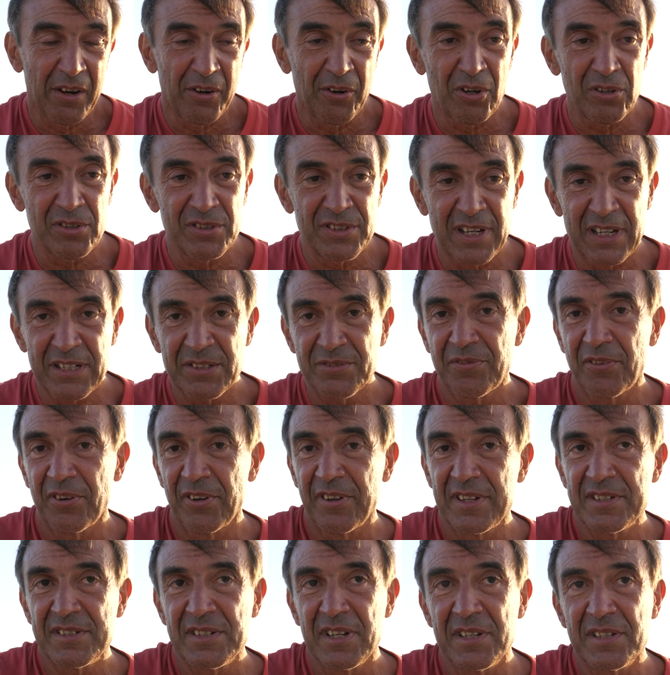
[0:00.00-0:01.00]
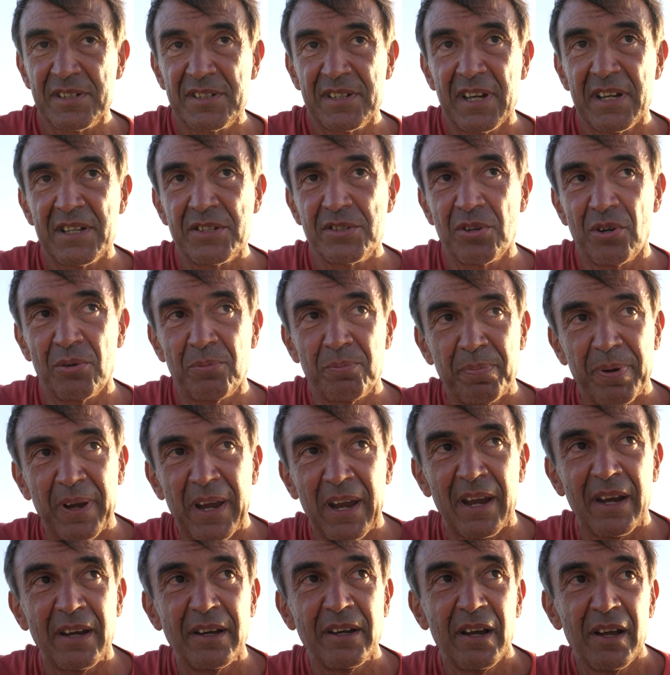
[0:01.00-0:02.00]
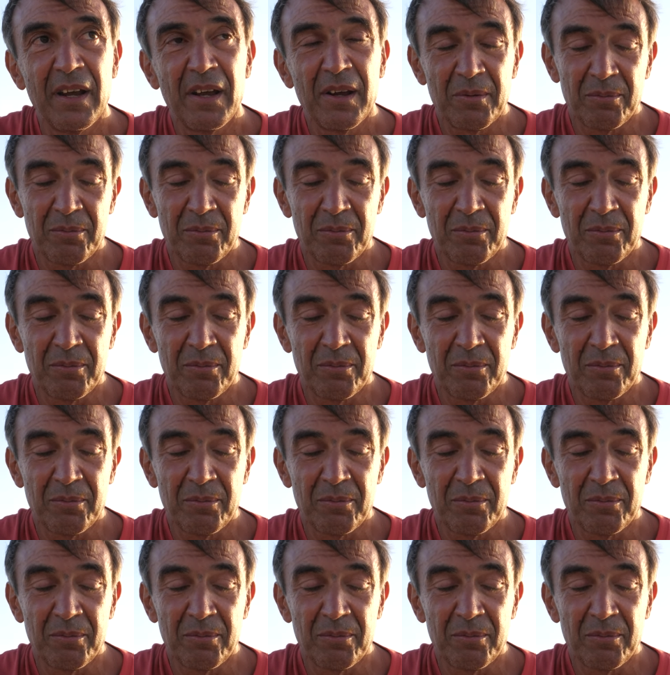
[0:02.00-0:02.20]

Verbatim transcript: not just for the sensation pain,